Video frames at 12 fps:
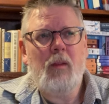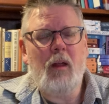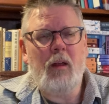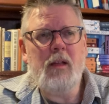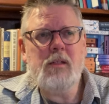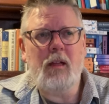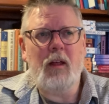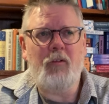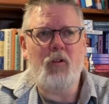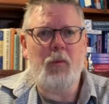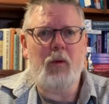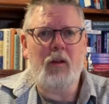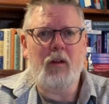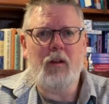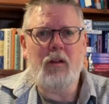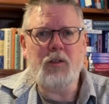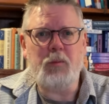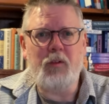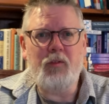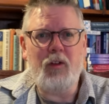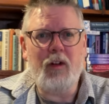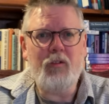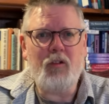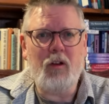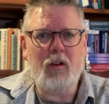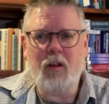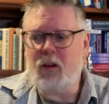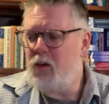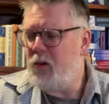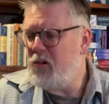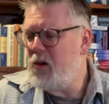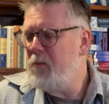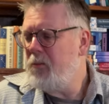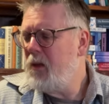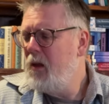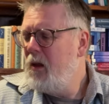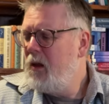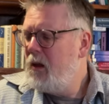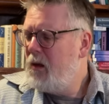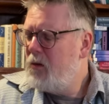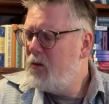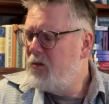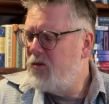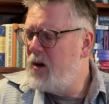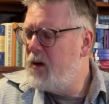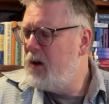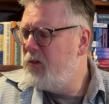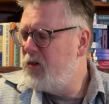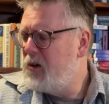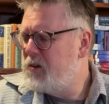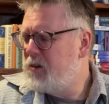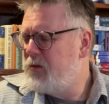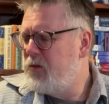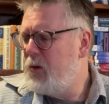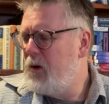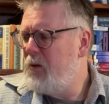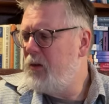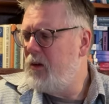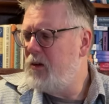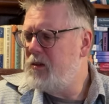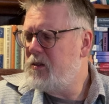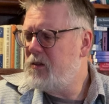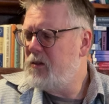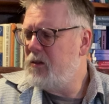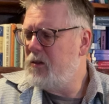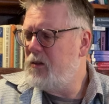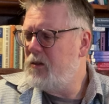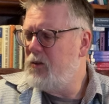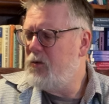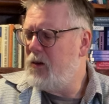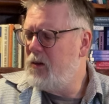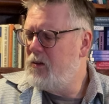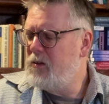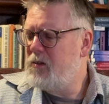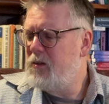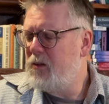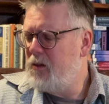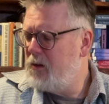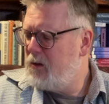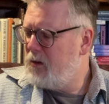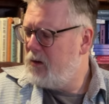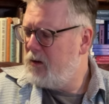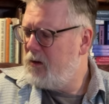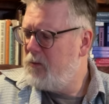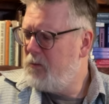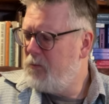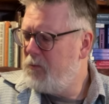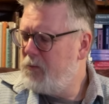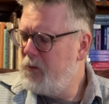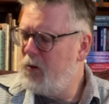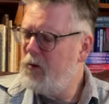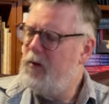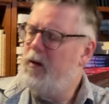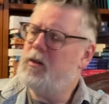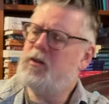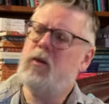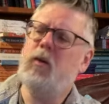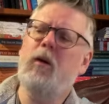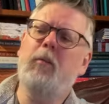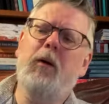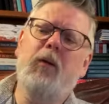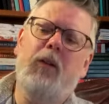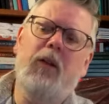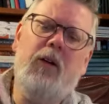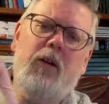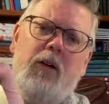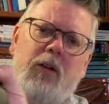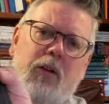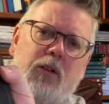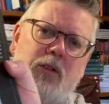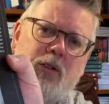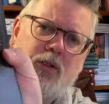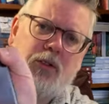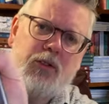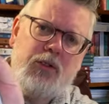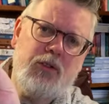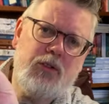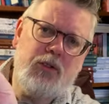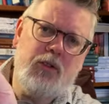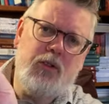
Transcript: and eating everybody is my favourite in horror. Grady Hendrix, throughout this, divides the... look, there he's talking about the Guardians